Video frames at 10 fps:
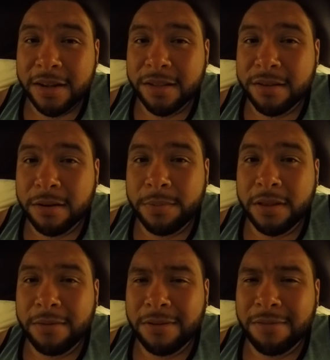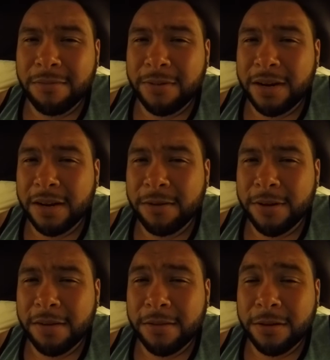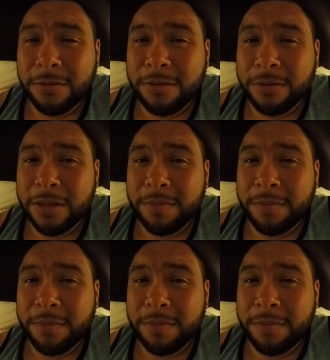Next year, I believe we have a wedding that we have to go to.